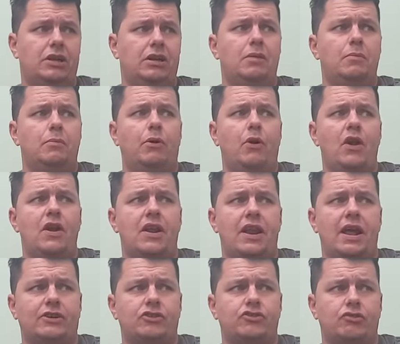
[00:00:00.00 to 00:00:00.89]
Putting an
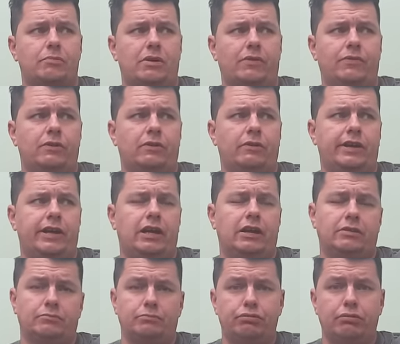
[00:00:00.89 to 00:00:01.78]
extra muffler on it
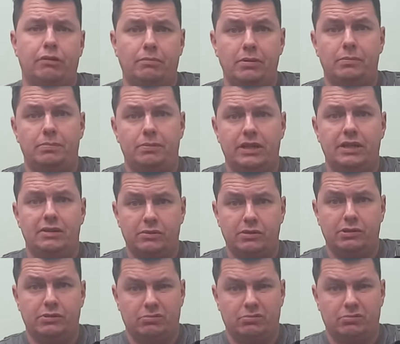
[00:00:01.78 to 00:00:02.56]
probably will